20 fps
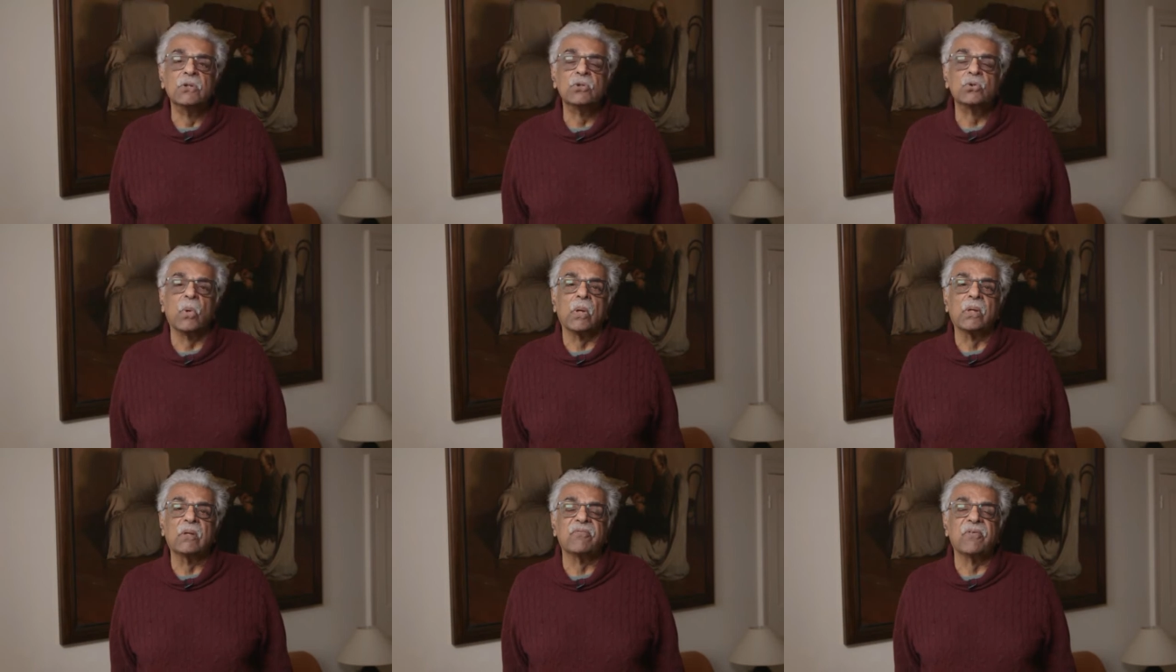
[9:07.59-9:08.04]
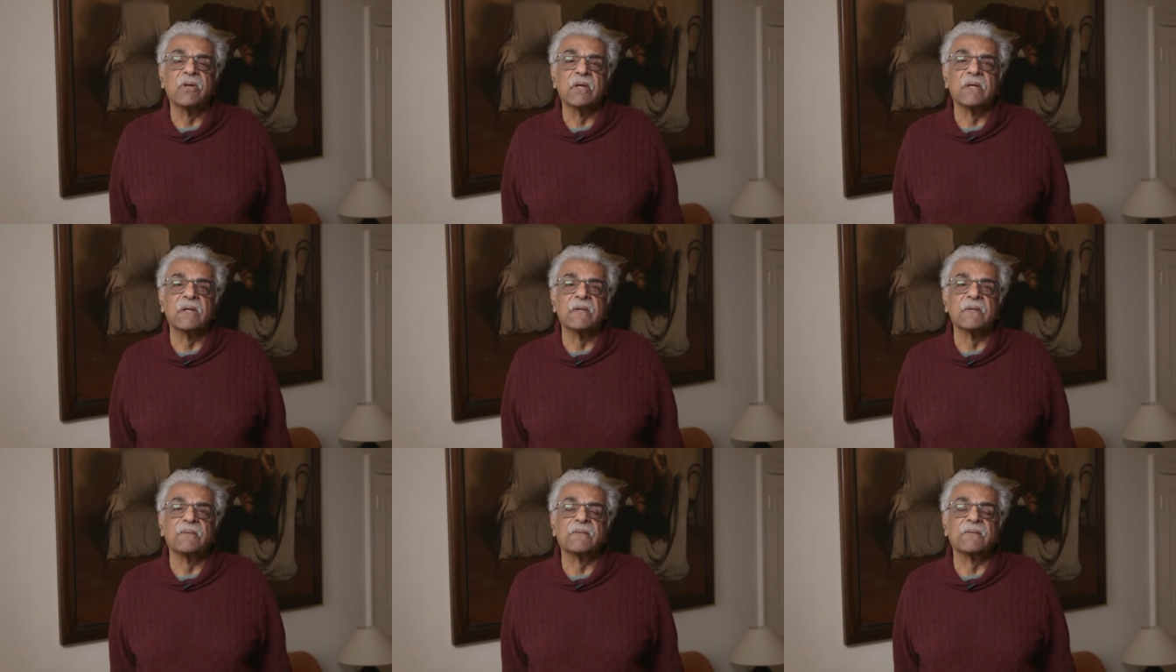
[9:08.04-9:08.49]
12
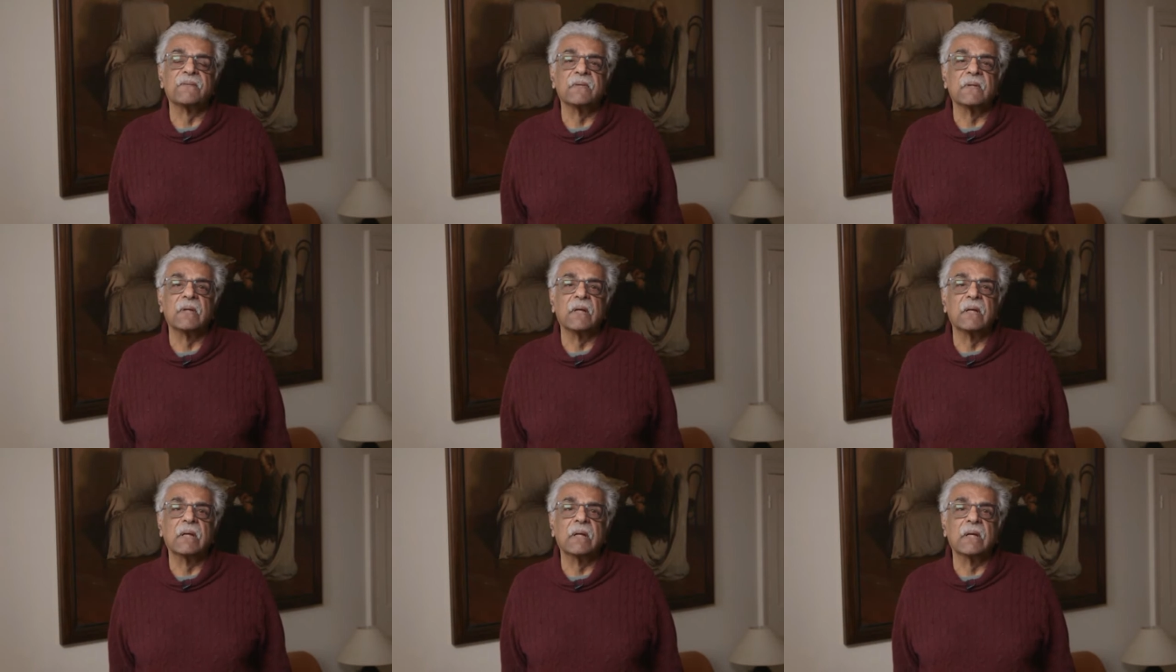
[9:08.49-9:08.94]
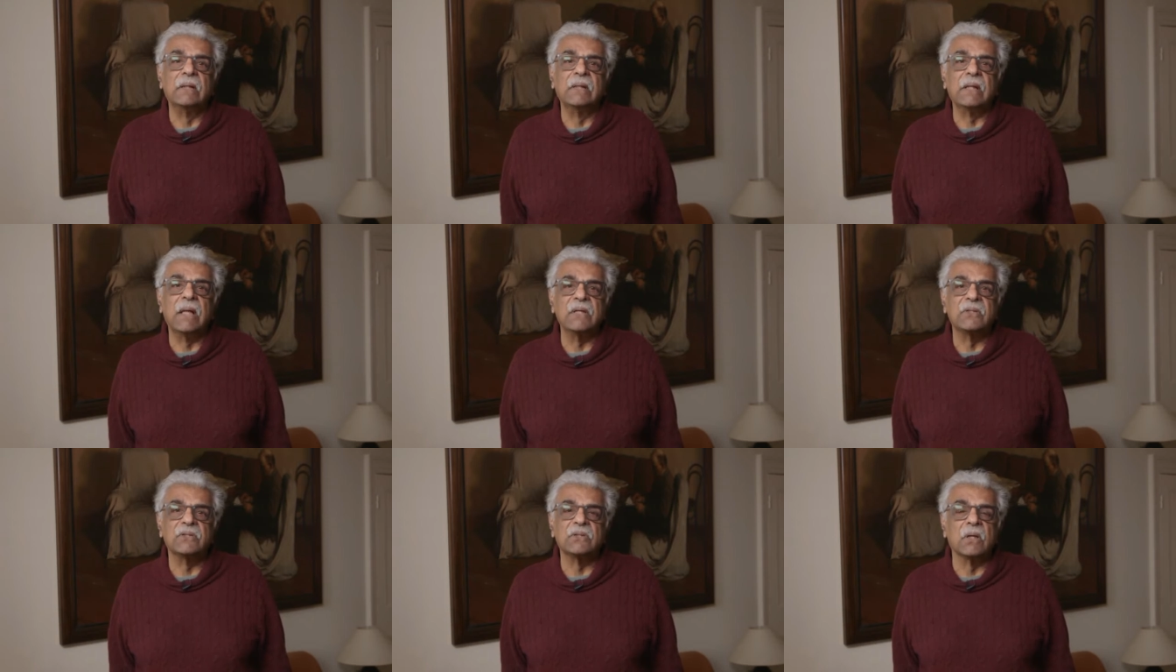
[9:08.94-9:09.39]
years
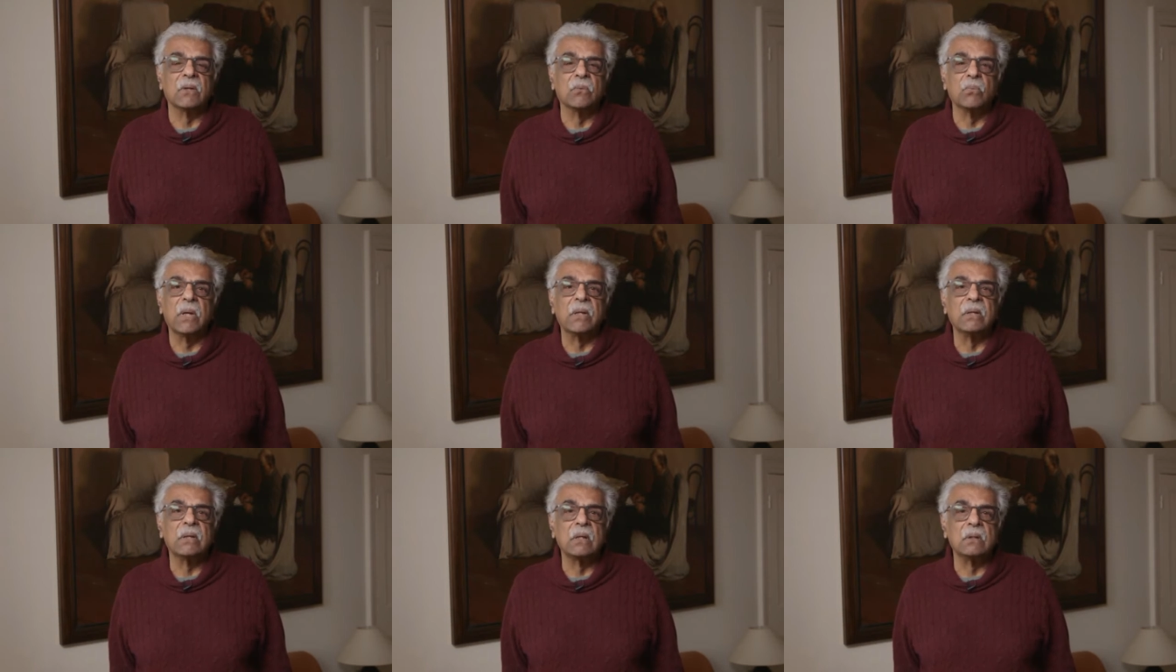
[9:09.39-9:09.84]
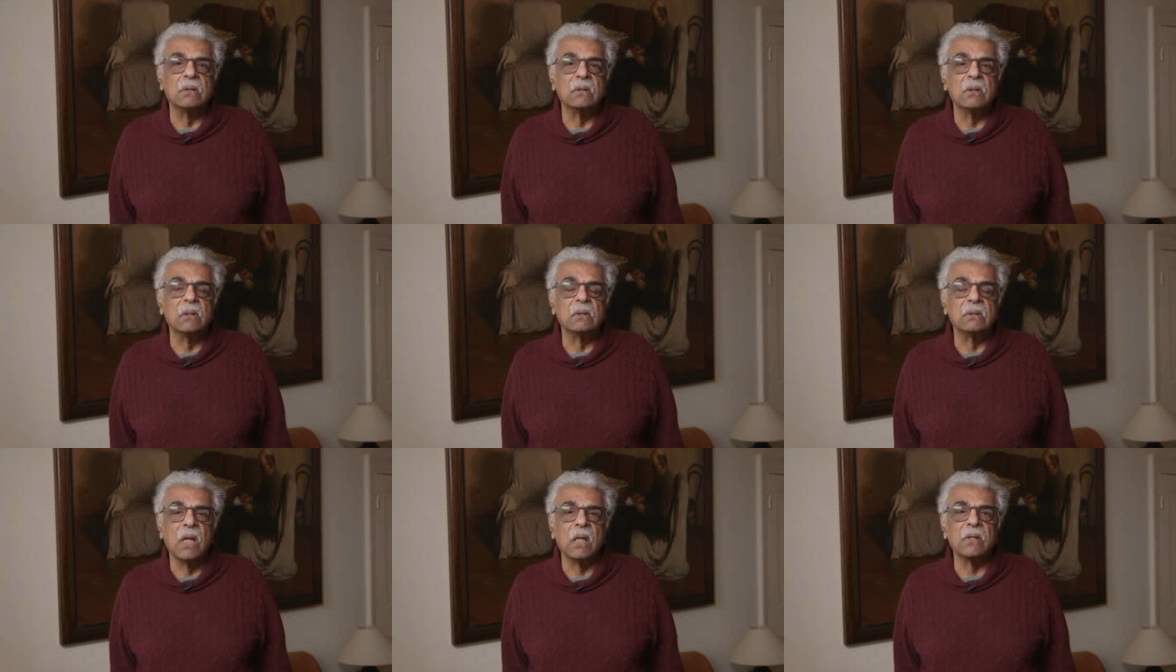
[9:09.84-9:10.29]
later,
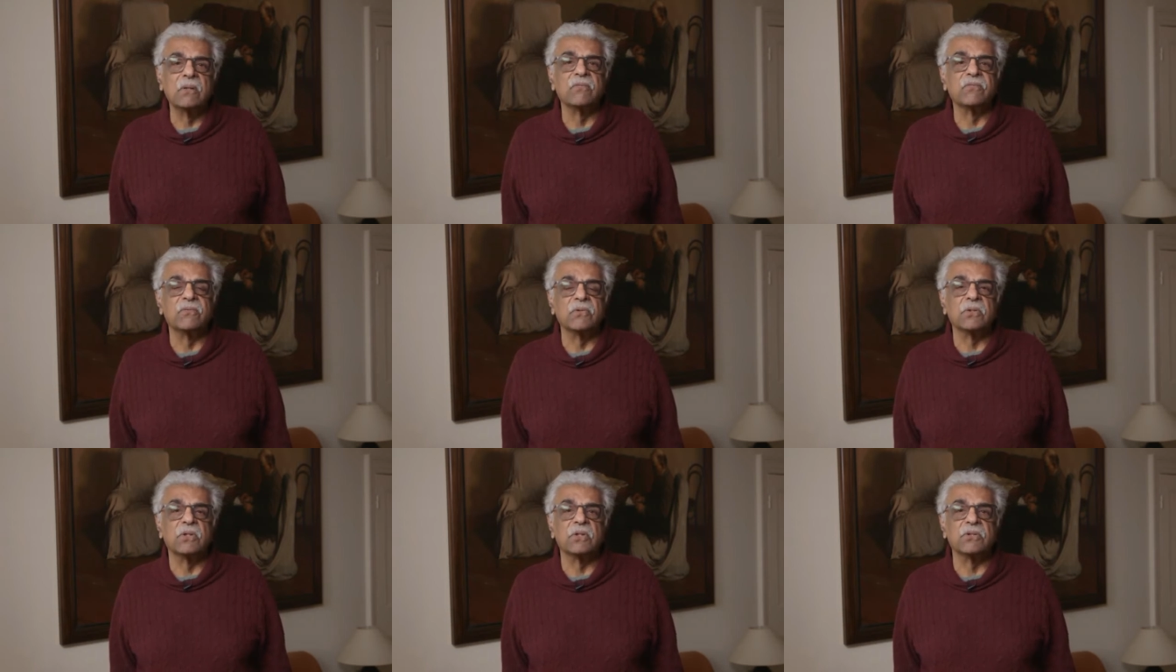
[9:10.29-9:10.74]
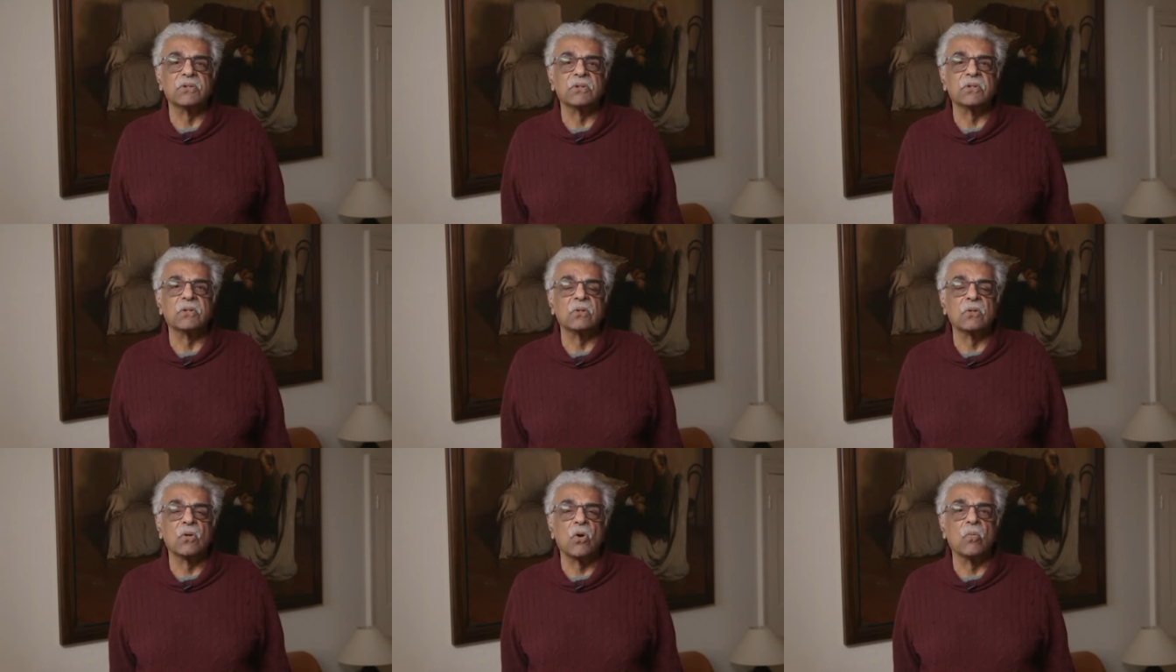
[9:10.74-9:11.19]
when none of the
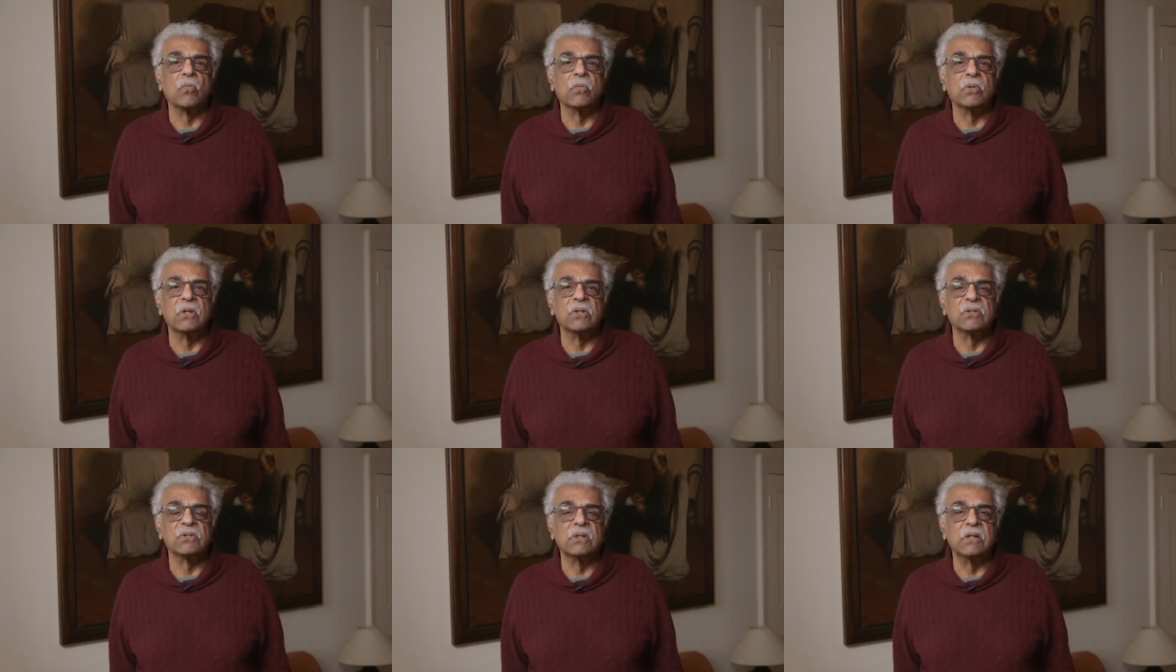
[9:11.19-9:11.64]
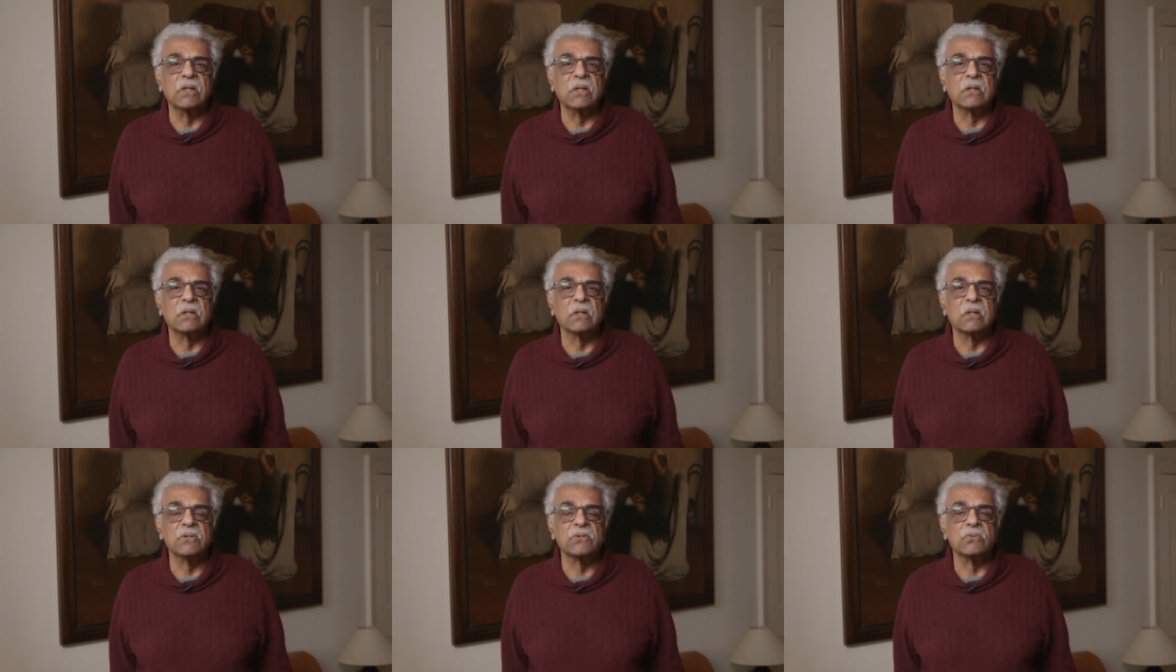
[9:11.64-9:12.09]
dissident communist
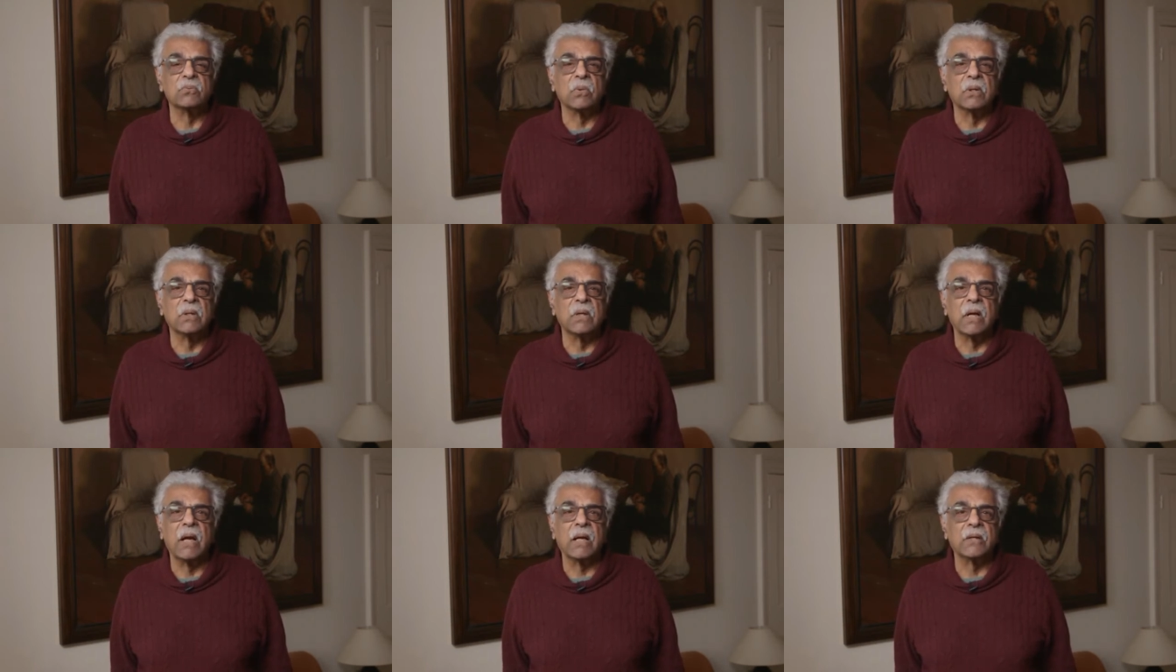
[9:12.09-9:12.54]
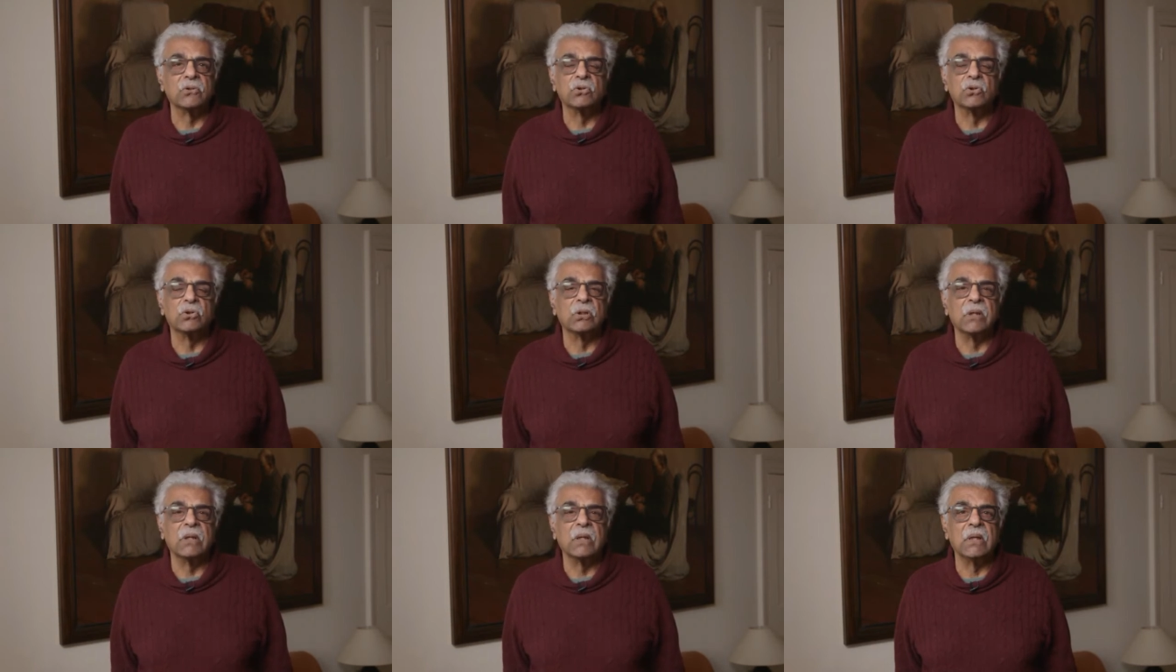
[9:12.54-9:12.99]
leaders were
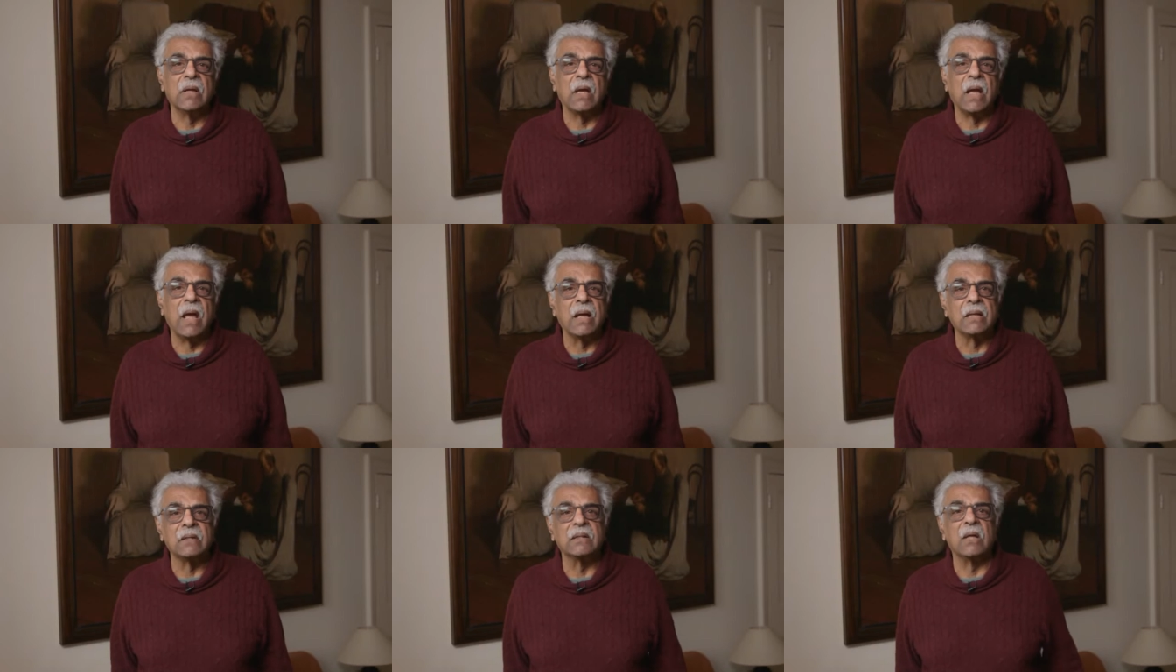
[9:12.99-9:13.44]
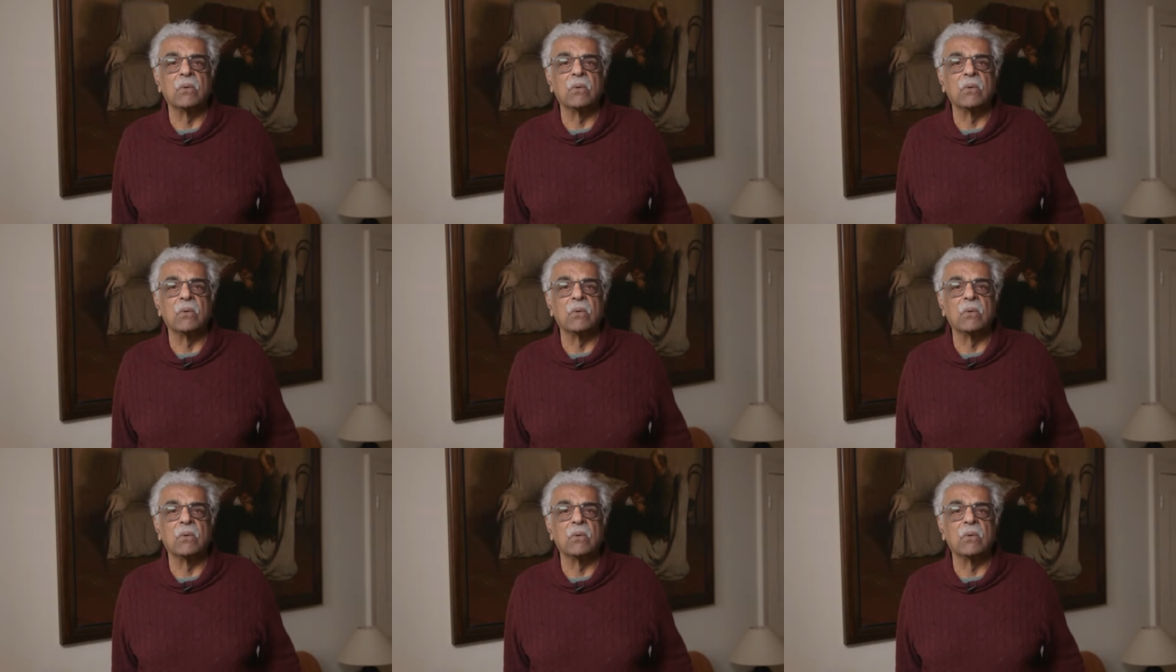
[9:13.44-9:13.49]
actually hanged.